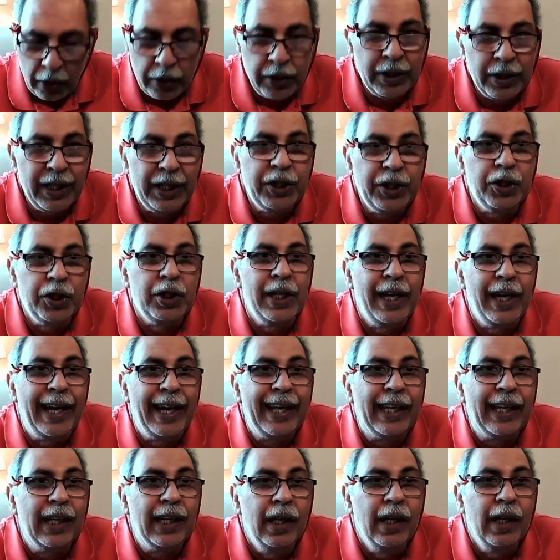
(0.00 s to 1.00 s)

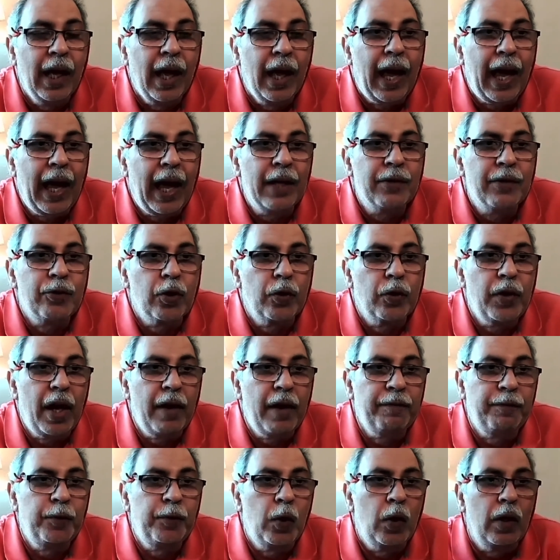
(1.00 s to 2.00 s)
digitally, and so
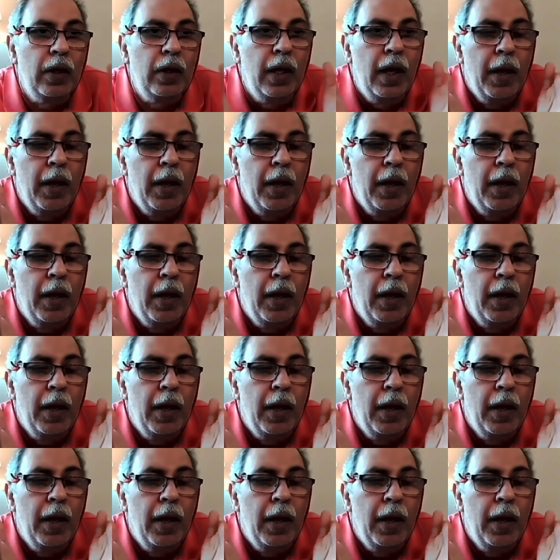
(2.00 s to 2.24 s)
therefore,